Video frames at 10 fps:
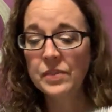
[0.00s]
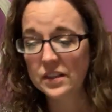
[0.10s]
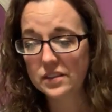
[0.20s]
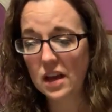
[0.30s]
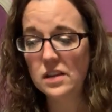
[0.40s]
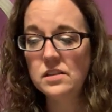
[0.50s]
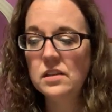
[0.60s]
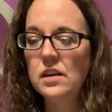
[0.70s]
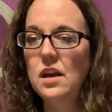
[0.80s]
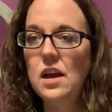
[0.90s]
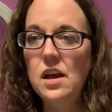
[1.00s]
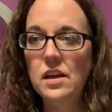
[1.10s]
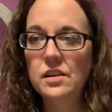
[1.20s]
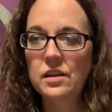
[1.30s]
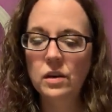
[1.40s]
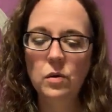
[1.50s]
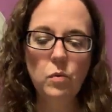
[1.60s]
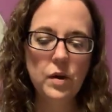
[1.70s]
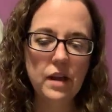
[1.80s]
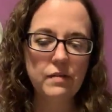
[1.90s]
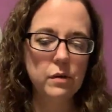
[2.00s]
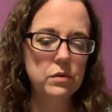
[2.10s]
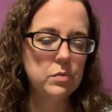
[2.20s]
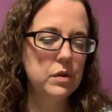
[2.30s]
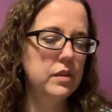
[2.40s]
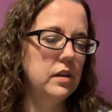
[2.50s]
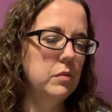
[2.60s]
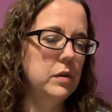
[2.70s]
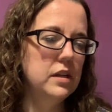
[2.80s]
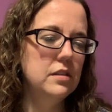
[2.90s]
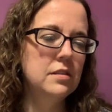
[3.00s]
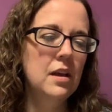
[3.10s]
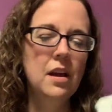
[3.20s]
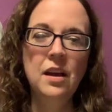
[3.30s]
set and what I felt was worth it was